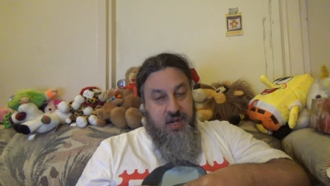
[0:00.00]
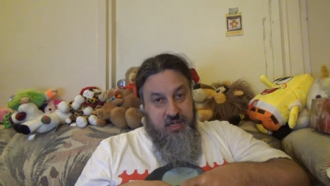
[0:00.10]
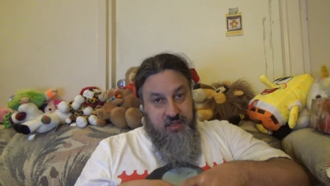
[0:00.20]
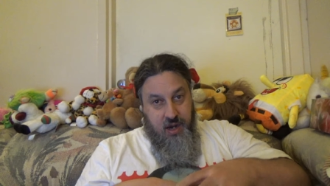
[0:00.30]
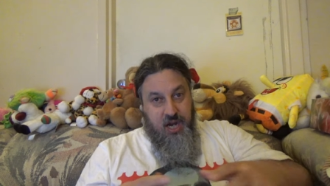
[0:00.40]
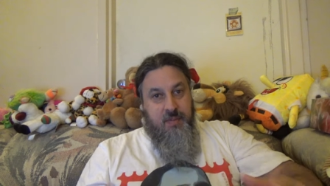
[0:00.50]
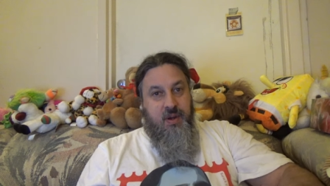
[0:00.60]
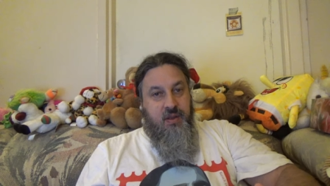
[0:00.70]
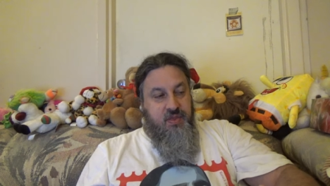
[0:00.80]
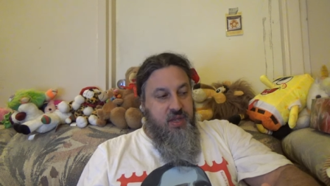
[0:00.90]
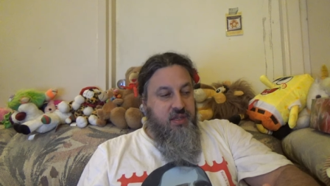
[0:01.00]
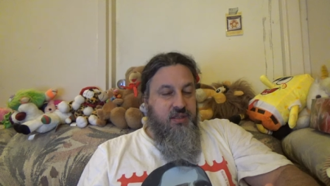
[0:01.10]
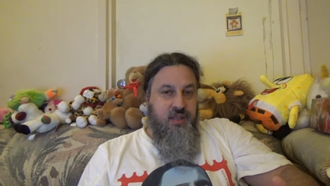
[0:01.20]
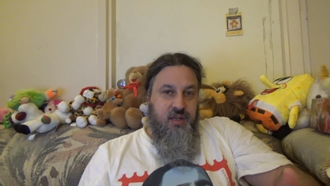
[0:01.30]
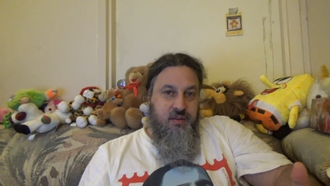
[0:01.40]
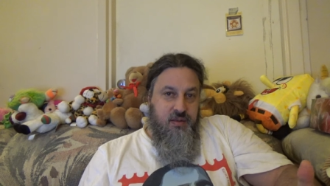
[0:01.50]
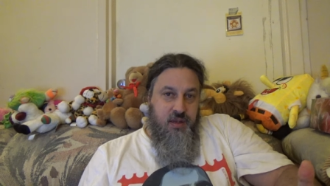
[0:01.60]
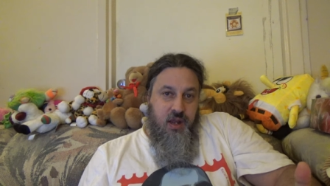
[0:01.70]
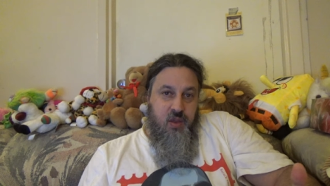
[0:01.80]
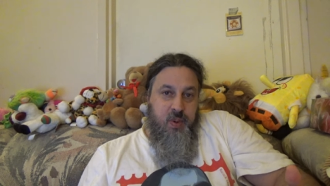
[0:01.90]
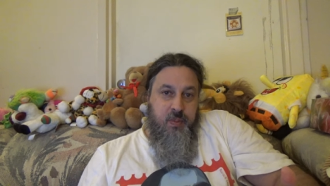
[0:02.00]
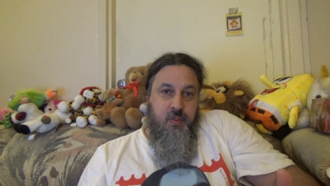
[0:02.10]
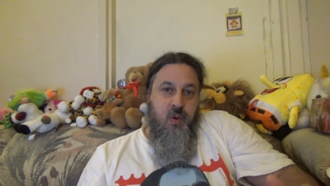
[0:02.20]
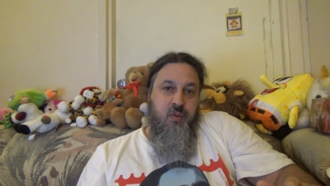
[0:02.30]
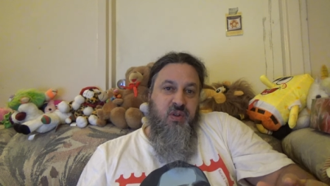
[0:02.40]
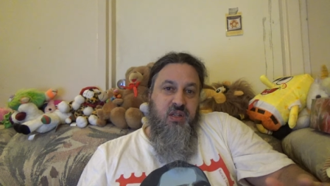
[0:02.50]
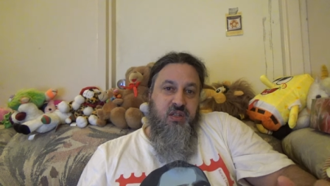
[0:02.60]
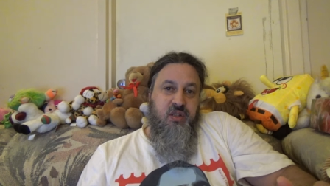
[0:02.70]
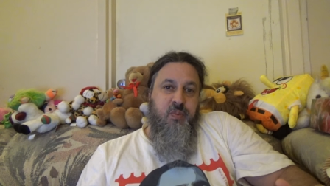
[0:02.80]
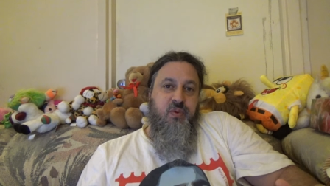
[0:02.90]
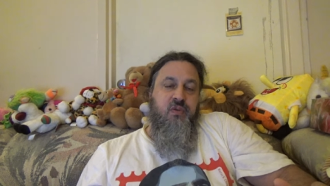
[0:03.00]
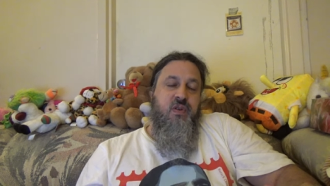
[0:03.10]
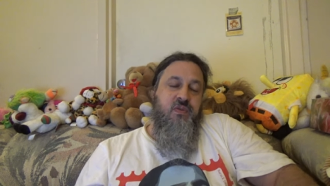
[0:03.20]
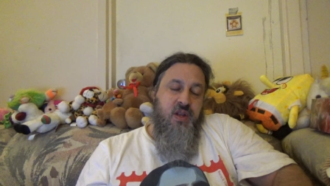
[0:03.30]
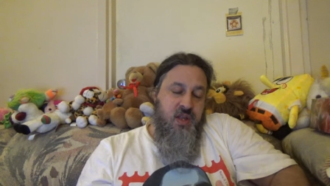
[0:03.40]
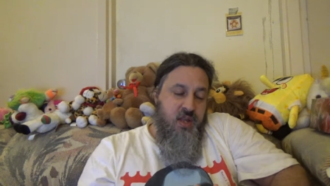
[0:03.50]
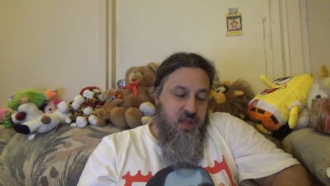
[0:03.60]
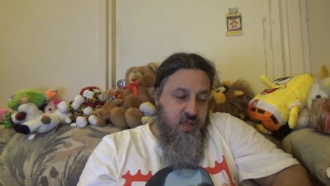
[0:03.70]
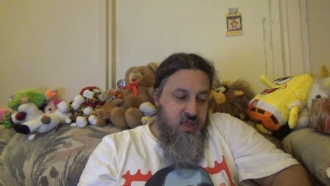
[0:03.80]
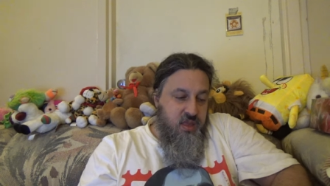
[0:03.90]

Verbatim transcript: I talk about things that the other people won't necessarily approve of.